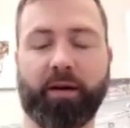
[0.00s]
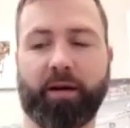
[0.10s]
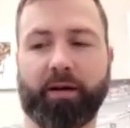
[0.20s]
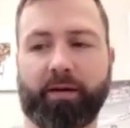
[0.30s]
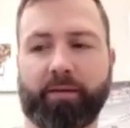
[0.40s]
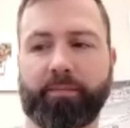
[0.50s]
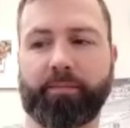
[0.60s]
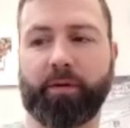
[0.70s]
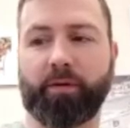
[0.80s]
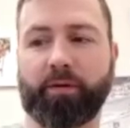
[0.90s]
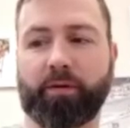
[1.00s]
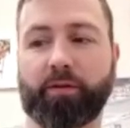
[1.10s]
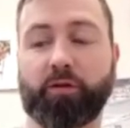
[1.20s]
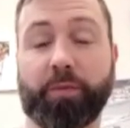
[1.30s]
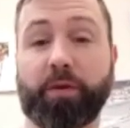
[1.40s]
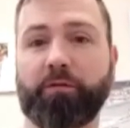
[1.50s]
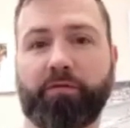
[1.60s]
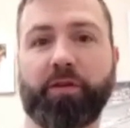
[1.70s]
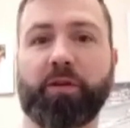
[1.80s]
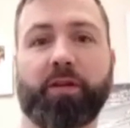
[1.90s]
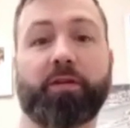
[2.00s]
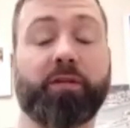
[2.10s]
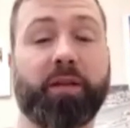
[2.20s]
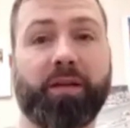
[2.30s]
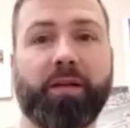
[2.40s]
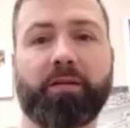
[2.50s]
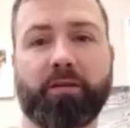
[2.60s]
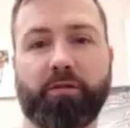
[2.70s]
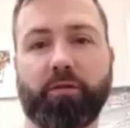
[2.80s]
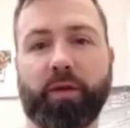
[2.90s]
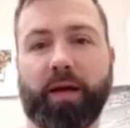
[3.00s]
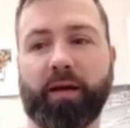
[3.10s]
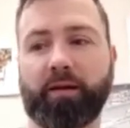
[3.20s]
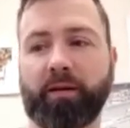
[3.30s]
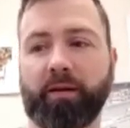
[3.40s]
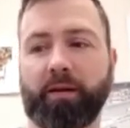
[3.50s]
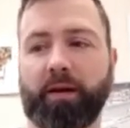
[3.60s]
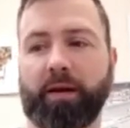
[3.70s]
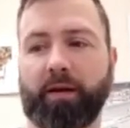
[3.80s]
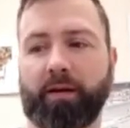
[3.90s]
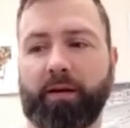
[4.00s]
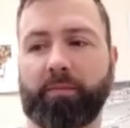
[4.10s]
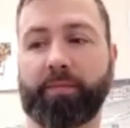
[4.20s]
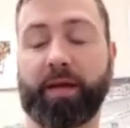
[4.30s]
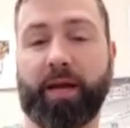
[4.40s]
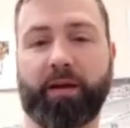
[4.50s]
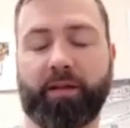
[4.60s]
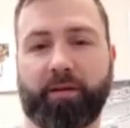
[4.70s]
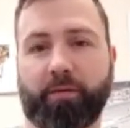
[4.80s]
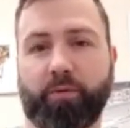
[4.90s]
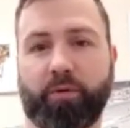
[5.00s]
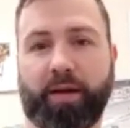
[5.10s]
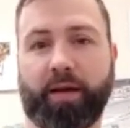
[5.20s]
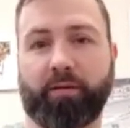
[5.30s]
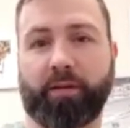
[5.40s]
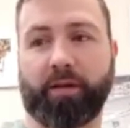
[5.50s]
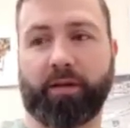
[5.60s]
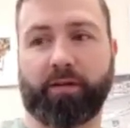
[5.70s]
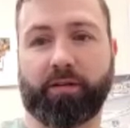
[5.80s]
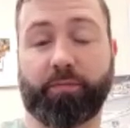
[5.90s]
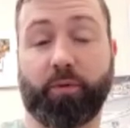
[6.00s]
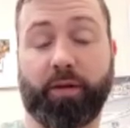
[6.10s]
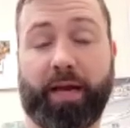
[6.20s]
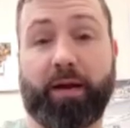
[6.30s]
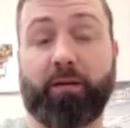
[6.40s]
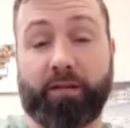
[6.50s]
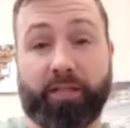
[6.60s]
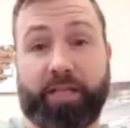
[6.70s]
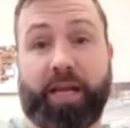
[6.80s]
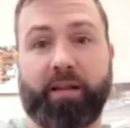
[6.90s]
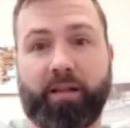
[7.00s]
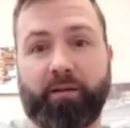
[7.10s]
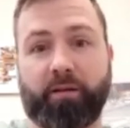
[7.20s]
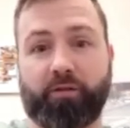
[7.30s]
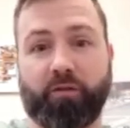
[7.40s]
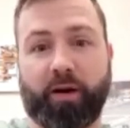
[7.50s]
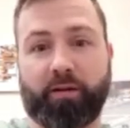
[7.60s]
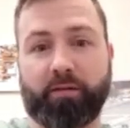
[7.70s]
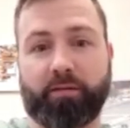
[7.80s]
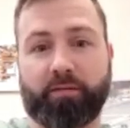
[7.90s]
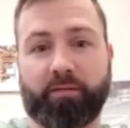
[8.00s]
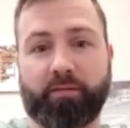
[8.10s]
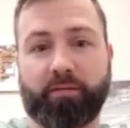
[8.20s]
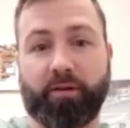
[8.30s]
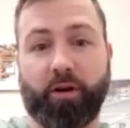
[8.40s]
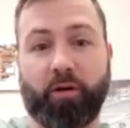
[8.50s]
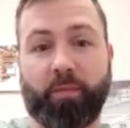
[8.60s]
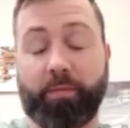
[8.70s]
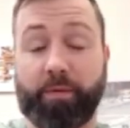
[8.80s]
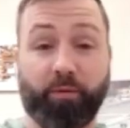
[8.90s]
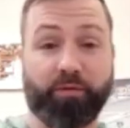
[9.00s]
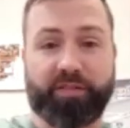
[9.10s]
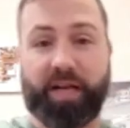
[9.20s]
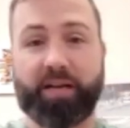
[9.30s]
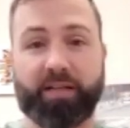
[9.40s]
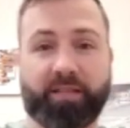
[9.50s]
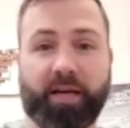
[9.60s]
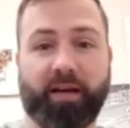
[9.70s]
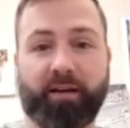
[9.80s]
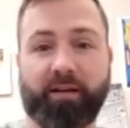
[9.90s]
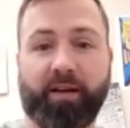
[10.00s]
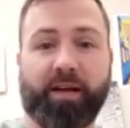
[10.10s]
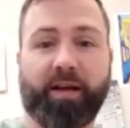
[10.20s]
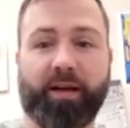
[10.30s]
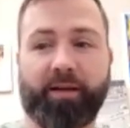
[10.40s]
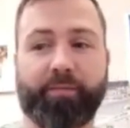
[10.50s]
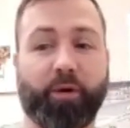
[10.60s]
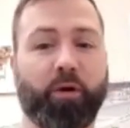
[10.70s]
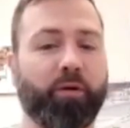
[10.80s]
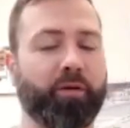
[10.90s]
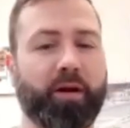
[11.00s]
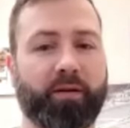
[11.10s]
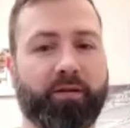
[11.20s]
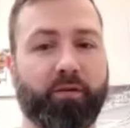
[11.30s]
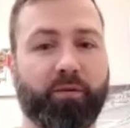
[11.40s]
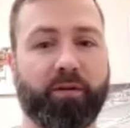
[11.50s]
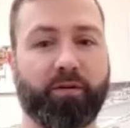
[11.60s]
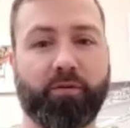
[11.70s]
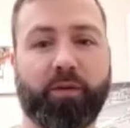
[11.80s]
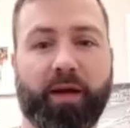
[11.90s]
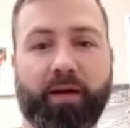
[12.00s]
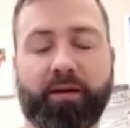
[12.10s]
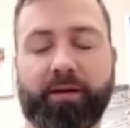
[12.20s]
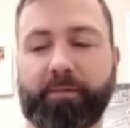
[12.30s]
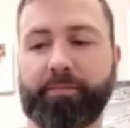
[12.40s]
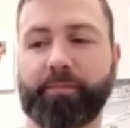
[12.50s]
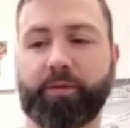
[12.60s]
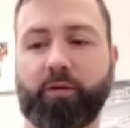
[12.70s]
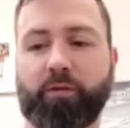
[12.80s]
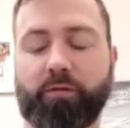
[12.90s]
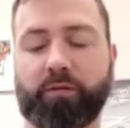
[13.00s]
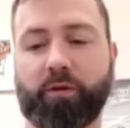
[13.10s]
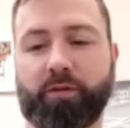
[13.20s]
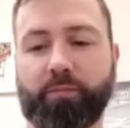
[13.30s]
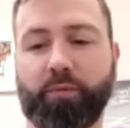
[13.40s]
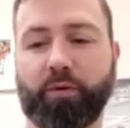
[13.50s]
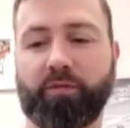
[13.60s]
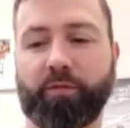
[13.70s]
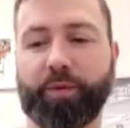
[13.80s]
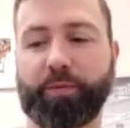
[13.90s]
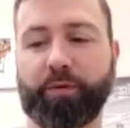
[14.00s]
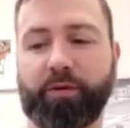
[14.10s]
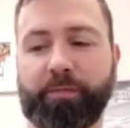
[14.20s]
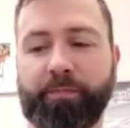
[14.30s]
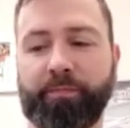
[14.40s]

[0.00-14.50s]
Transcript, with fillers: uh, you know assuming you feel the, the need to do that and um, then how are they going to pull it out are they going to just pull it out and stand there in a triangle you know maybe move side to side uh, no you're not going to do that um, so so it's important for people